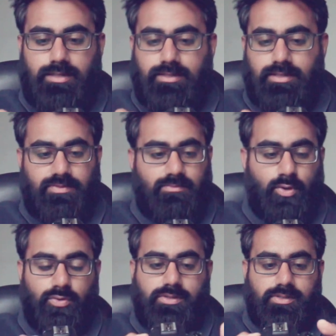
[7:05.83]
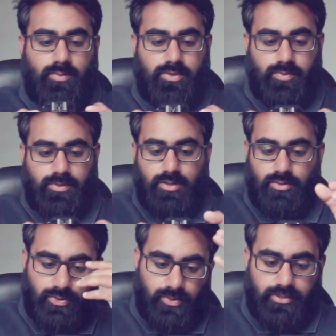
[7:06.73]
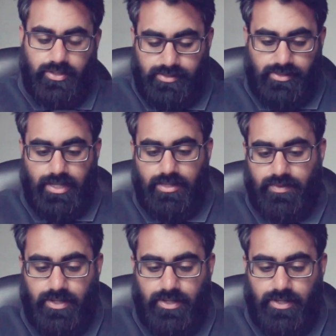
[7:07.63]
the different modes, which we'll go through, and you can see other